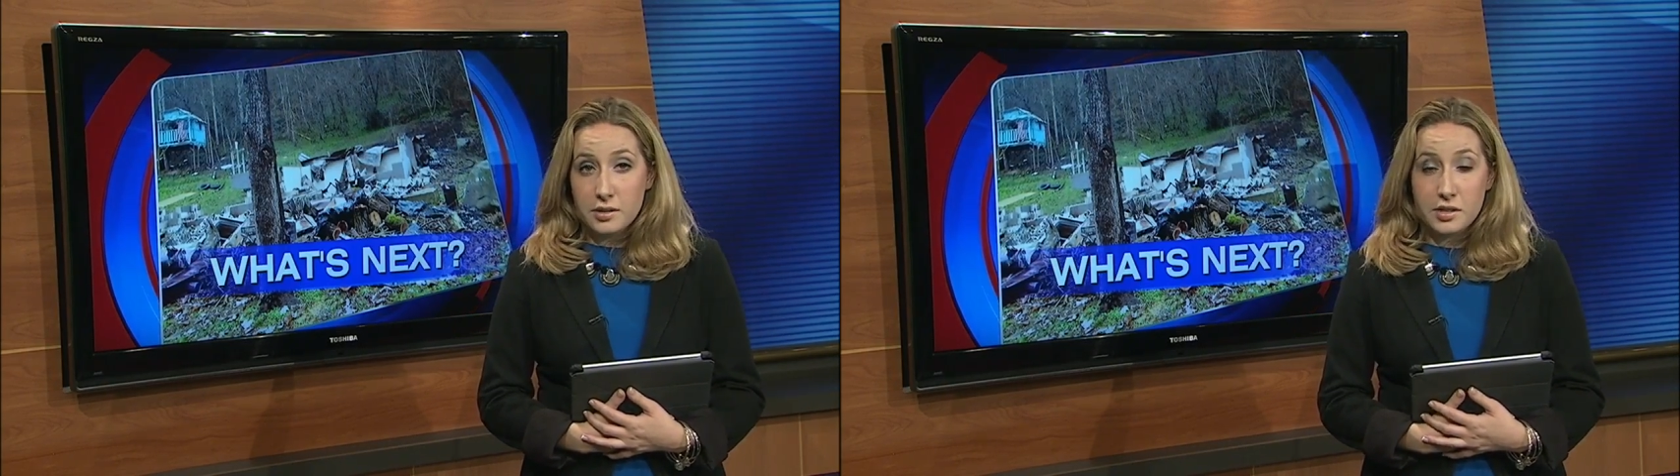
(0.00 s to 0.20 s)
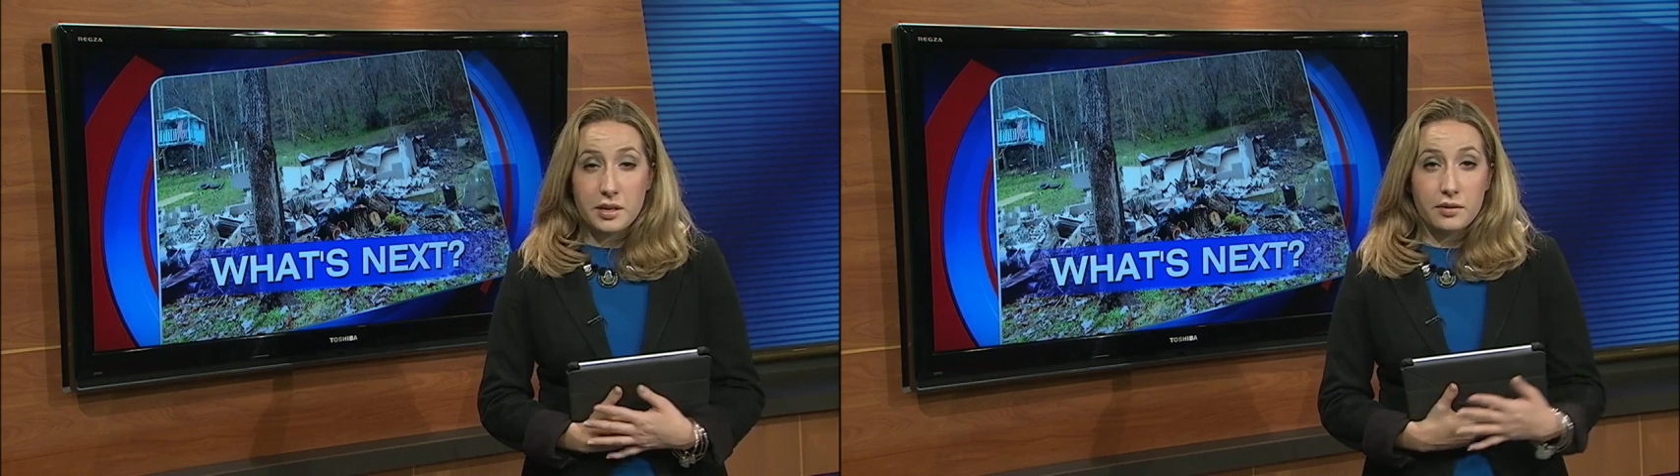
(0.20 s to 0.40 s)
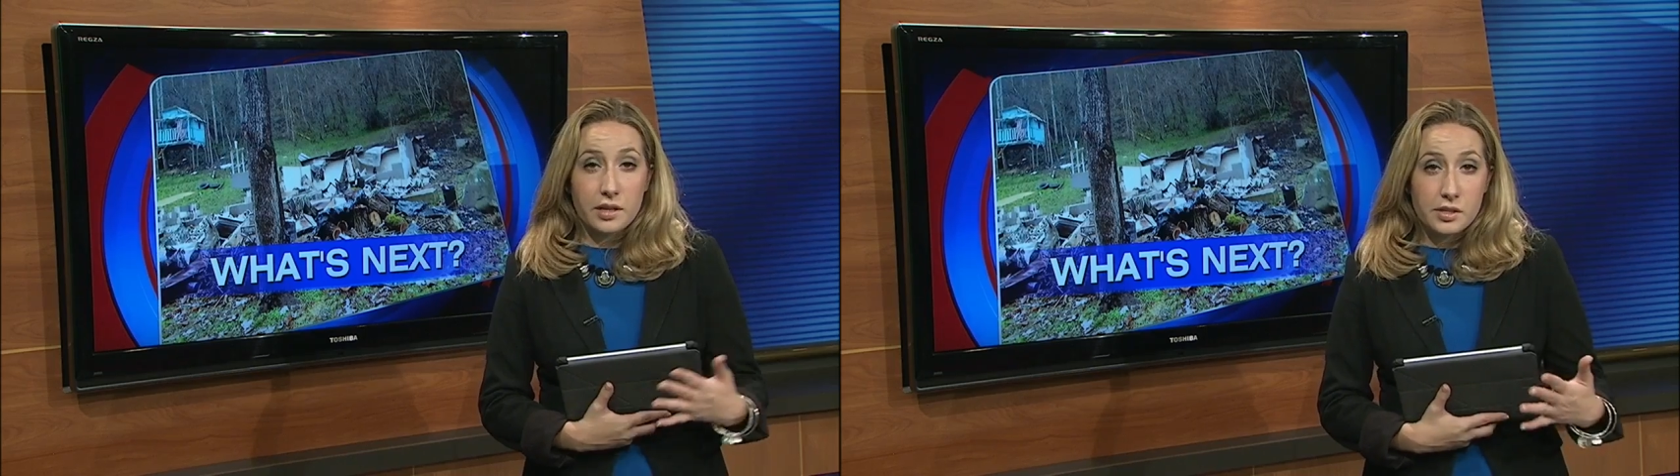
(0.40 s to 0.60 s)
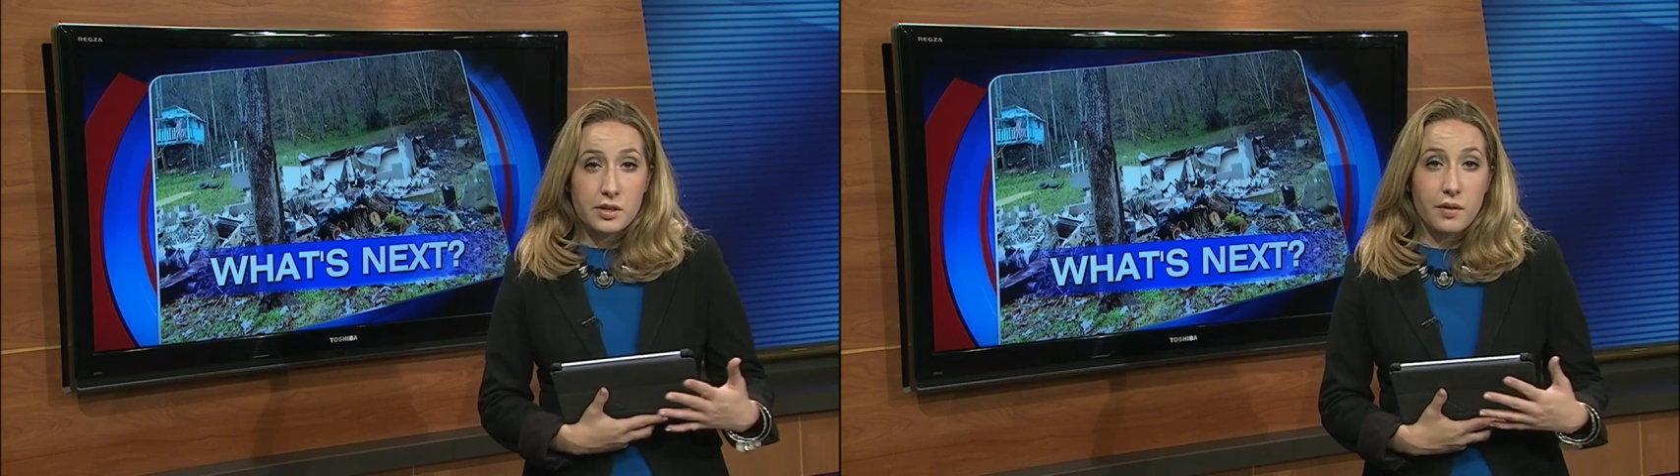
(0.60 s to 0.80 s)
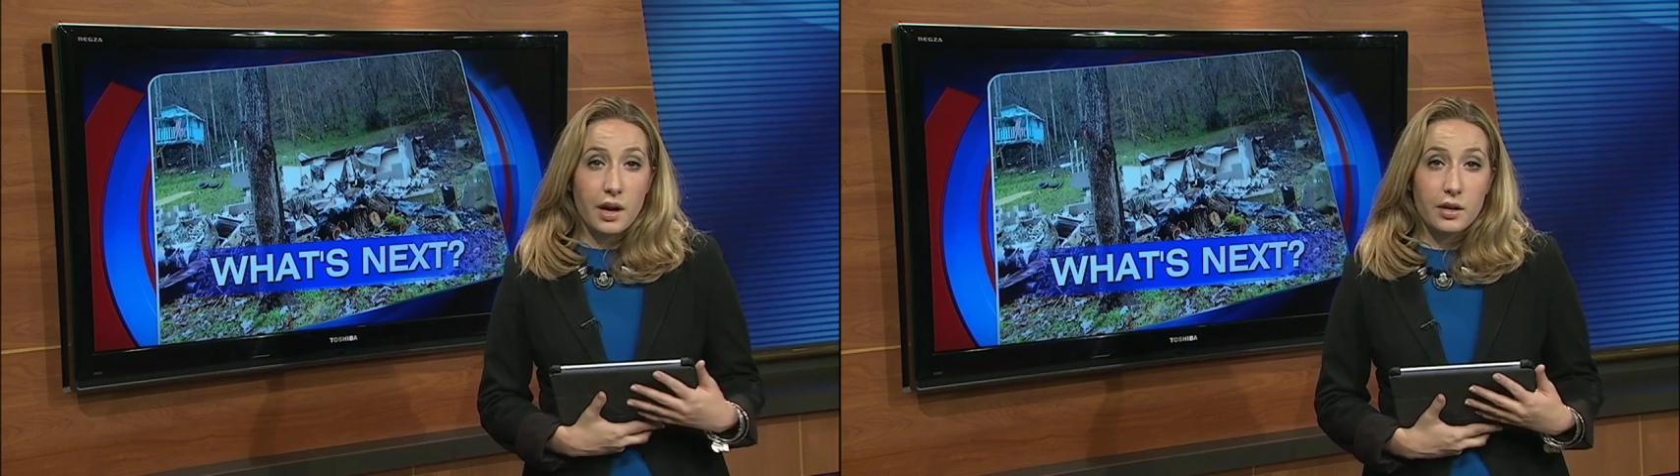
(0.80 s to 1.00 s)
To see a
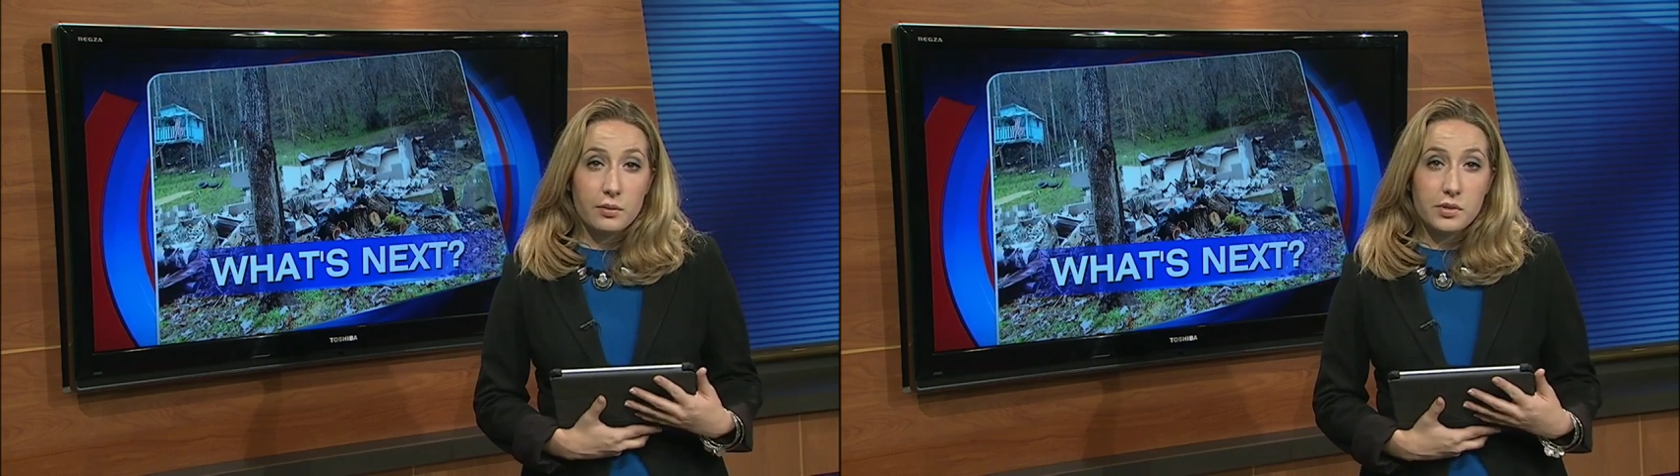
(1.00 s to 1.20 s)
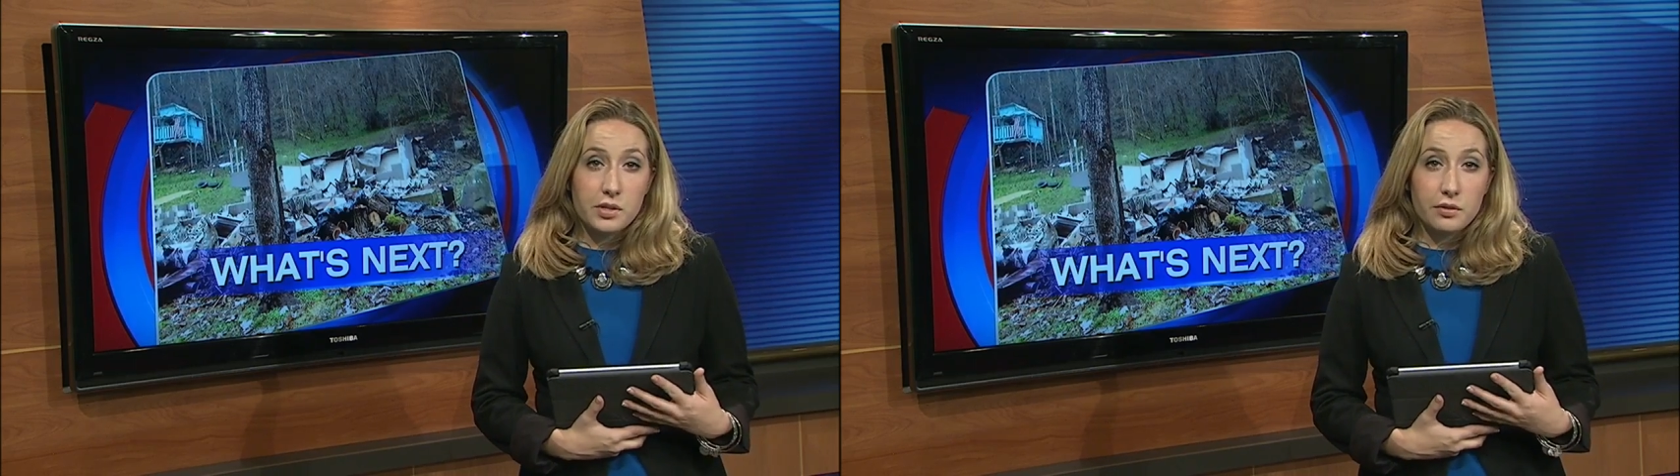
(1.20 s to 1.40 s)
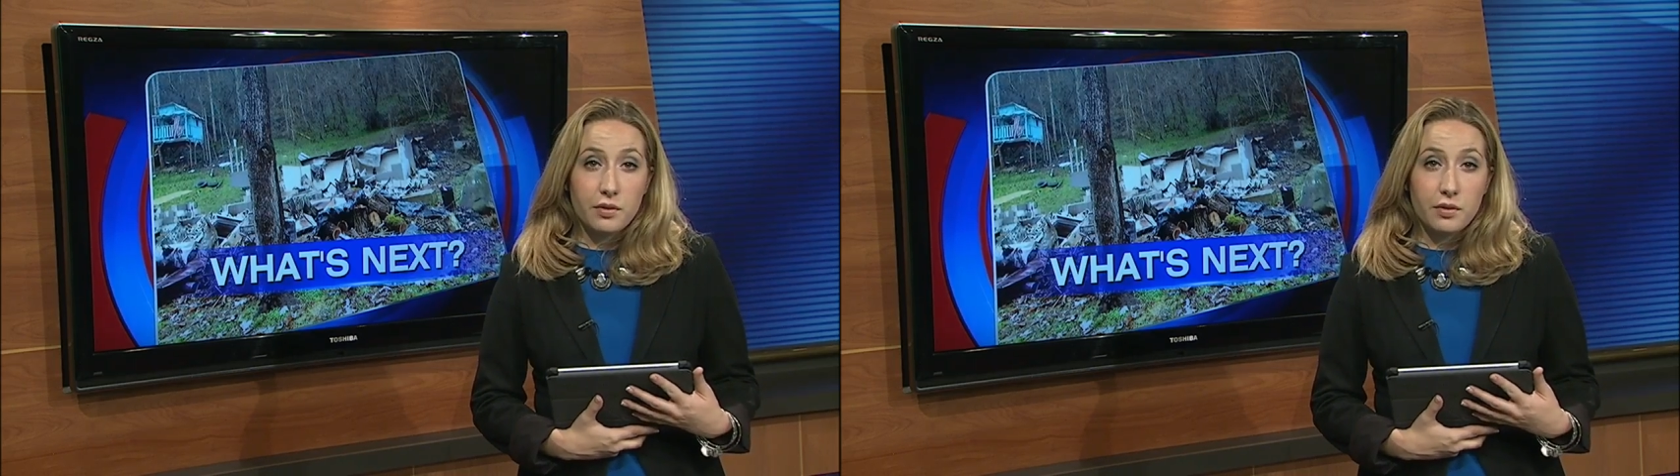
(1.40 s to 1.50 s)
list of items